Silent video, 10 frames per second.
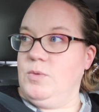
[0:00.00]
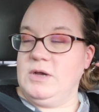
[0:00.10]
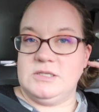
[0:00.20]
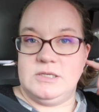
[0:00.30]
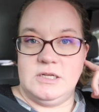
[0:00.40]

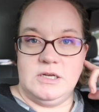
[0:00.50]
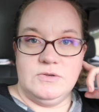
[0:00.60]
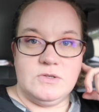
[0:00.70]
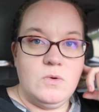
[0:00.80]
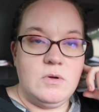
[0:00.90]
wants to
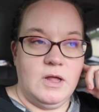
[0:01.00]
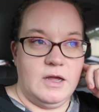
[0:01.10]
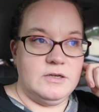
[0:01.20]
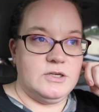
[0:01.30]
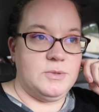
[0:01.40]
do school
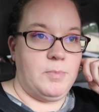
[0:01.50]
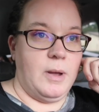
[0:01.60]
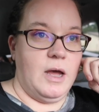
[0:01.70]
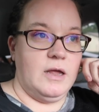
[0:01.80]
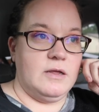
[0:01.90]
lunch,
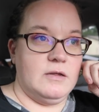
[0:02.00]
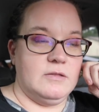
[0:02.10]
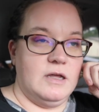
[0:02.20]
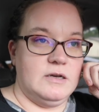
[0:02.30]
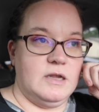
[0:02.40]
but
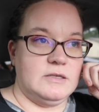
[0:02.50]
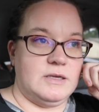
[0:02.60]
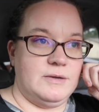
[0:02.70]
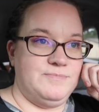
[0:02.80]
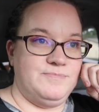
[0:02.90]
then
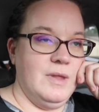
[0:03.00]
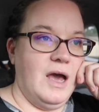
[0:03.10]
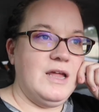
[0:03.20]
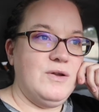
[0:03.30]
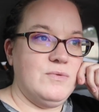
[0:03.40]
doesn't,
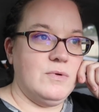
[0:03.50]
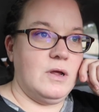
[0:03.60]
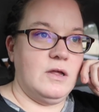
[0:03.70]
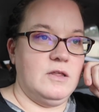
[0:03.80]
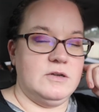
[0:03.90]
I don't,
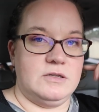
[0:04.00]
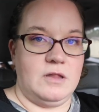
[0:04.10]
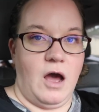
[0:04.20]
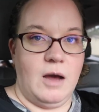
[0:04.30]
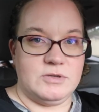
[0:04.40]
the
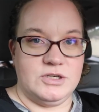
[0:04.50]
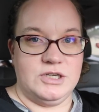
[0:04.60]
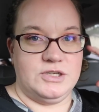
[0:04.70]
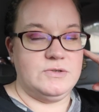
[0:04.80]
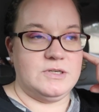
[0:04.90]
option
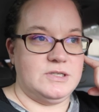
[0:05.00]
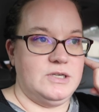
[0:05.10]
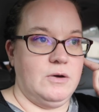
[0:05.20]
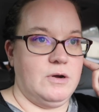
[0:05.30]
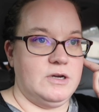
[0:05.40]
she chooses,
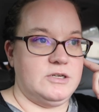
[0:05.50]
yogurt